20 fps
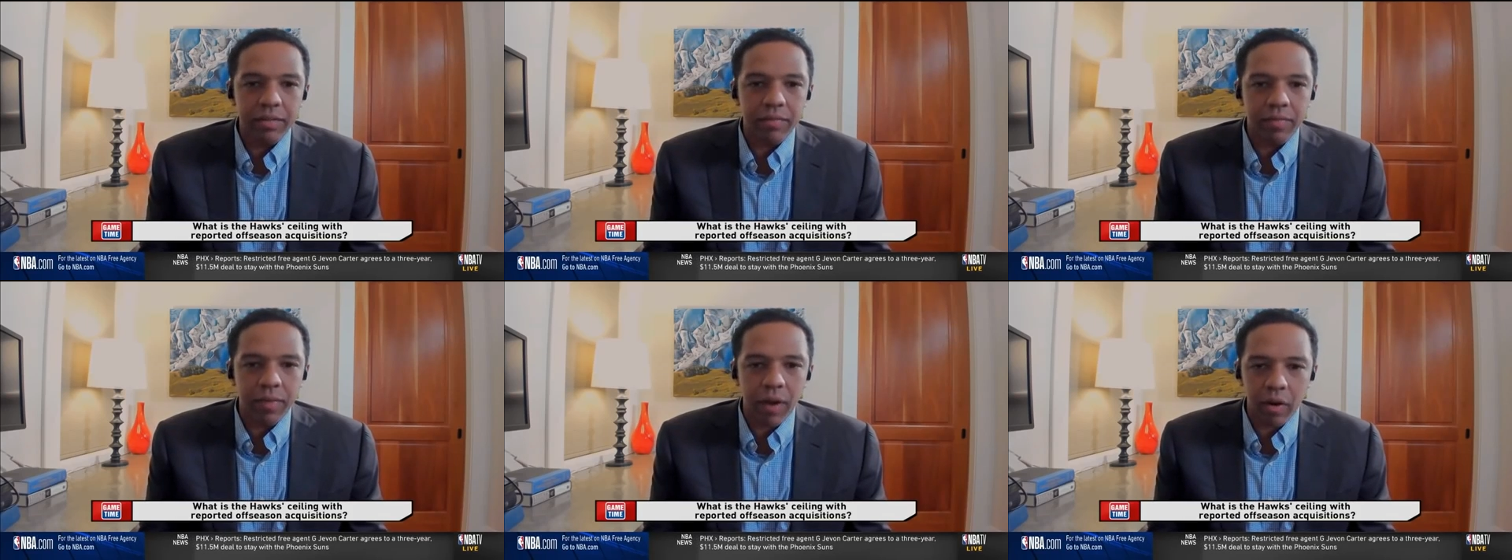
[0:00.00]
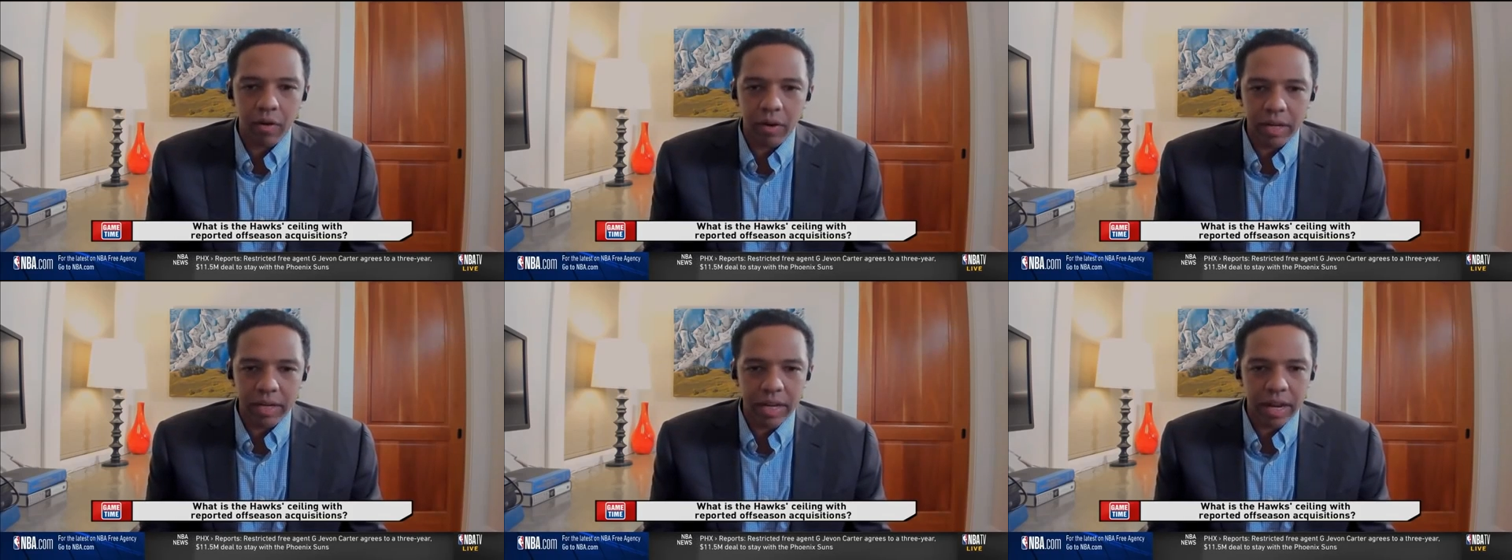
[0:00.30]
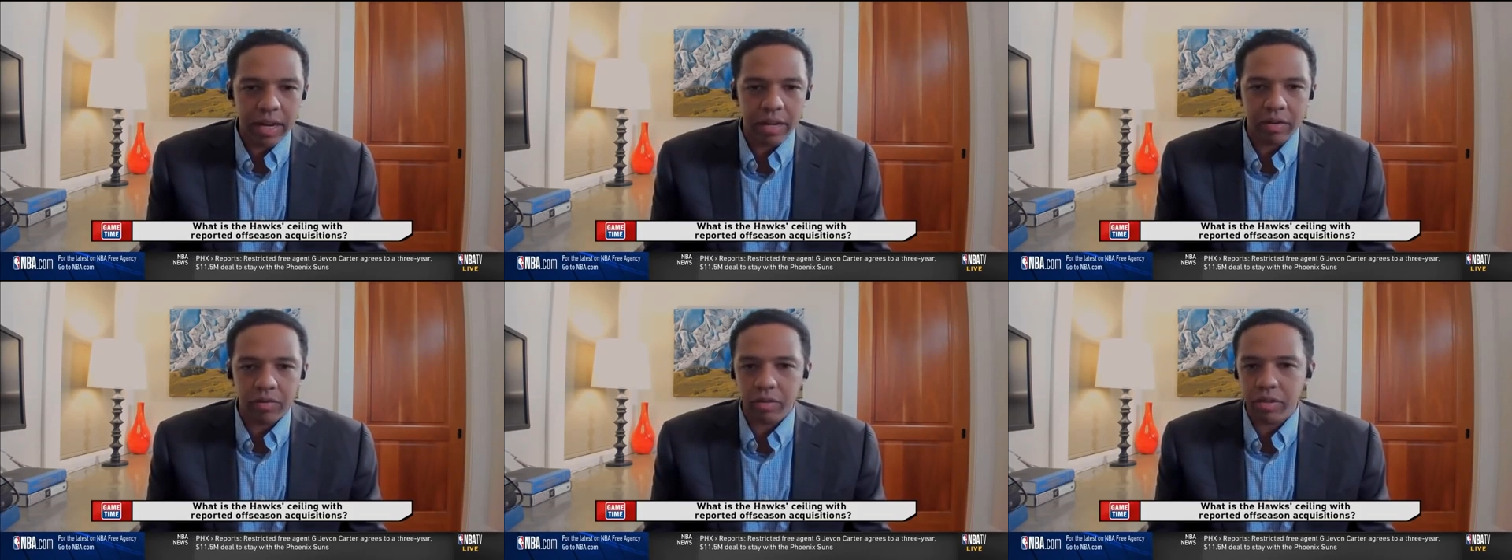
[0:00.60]
he's very
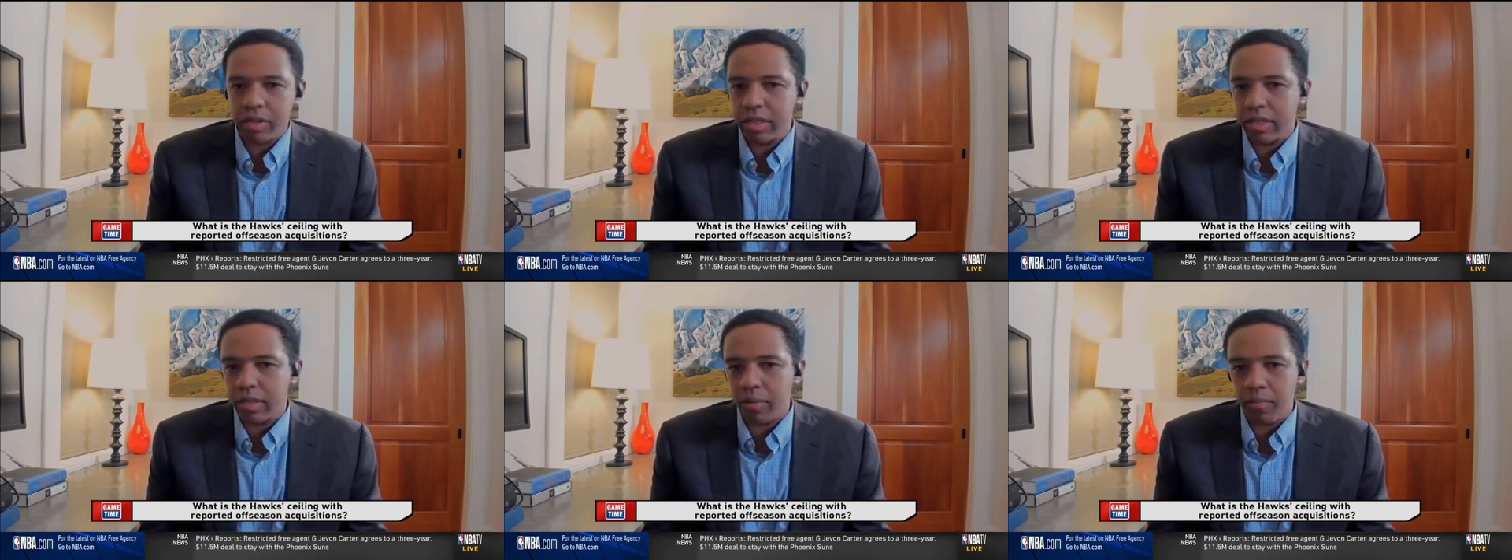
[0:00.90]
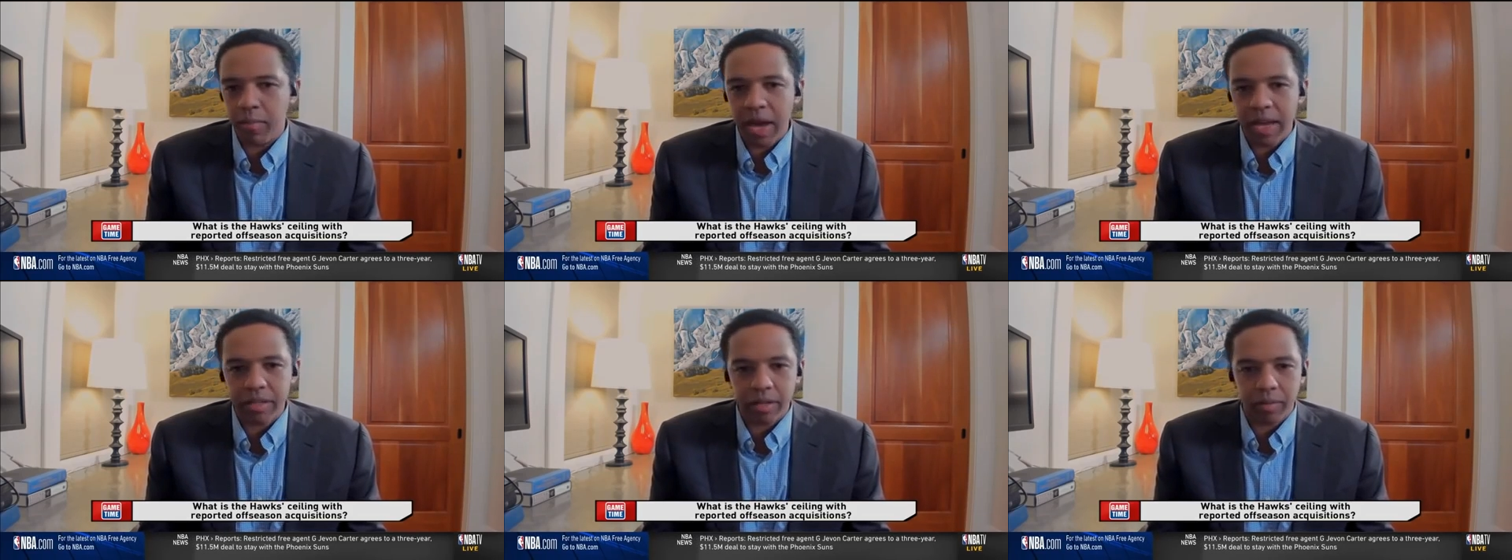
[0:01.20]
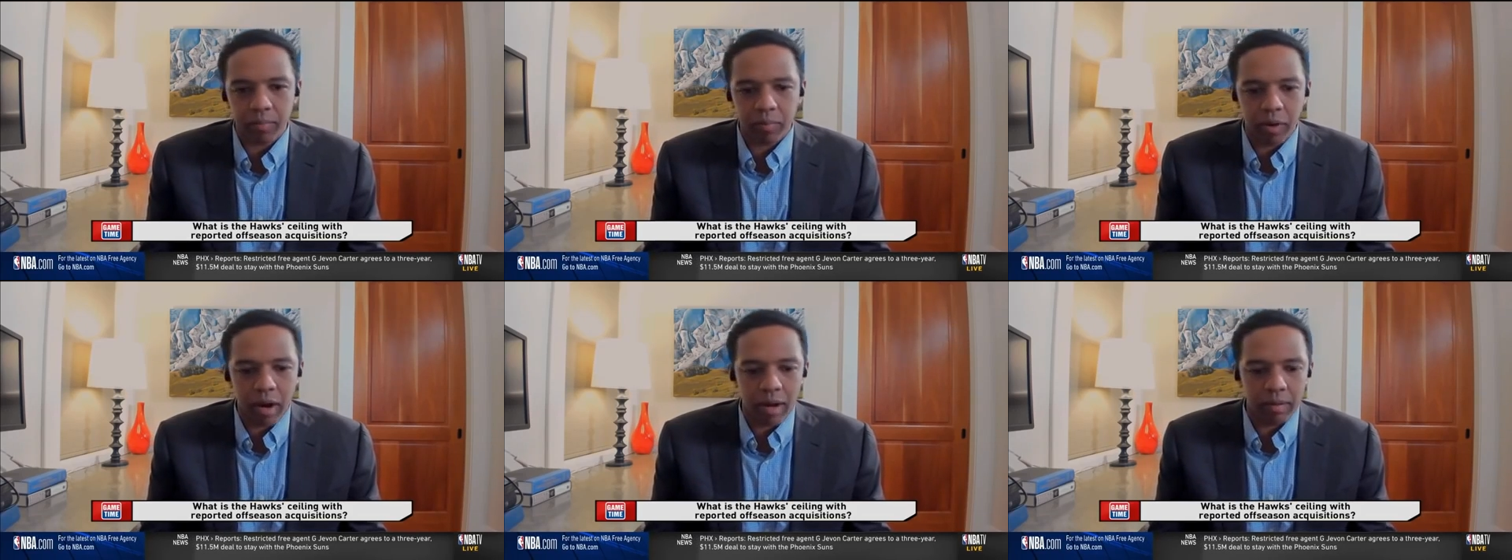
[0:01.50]
dangerous. He's a
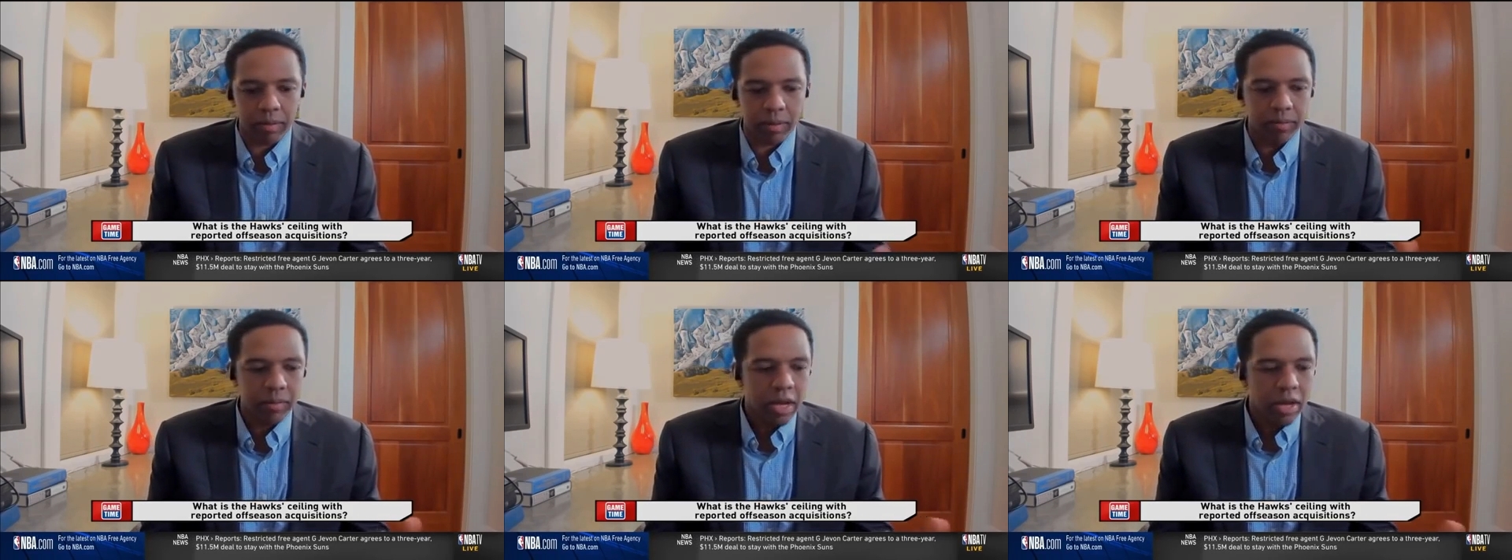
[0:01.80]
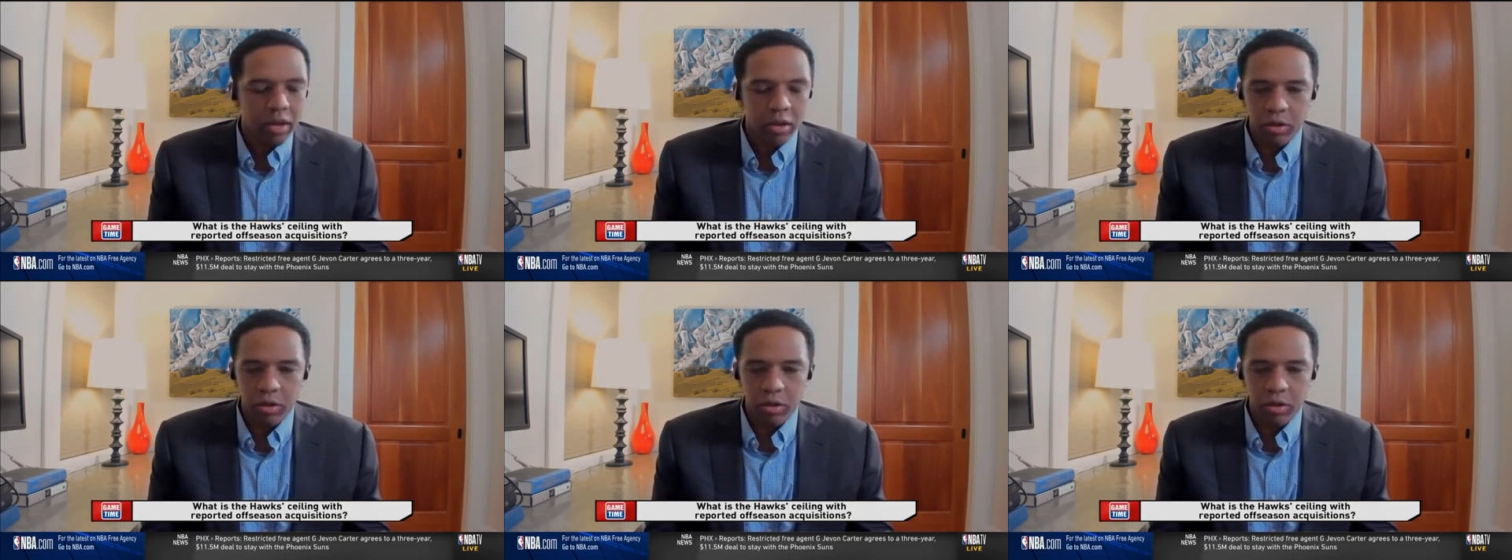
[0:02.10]
matchup problem.